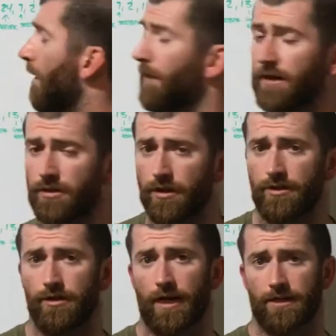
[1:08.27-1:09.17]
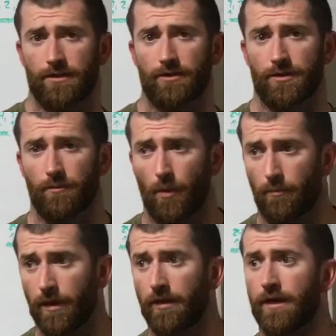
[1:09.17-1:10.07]
Make sure that you guys do some
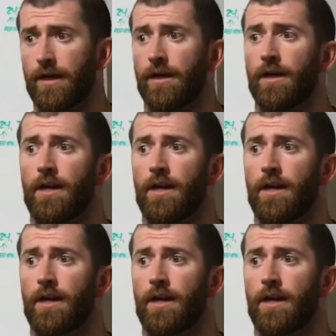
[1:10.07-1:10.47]
mobility.